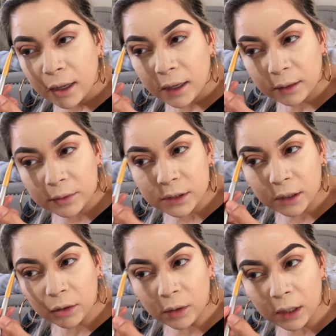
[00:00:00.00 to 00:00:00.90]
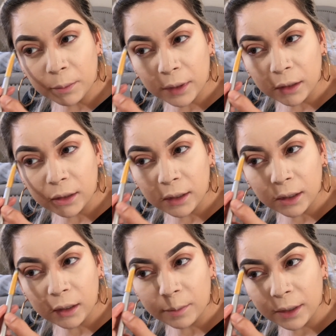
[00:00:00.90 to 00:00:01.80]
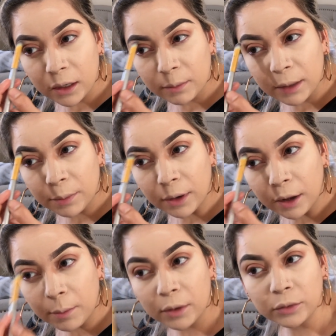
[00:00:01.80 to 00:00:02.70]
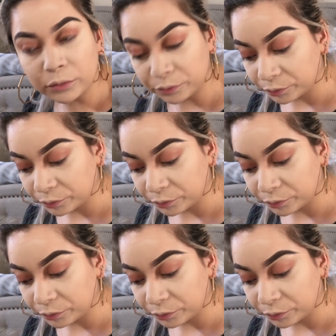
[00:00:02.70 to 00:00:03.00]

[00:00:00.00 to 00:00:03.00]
and I'm just gonna go ahead and put a little bit on my brow bone.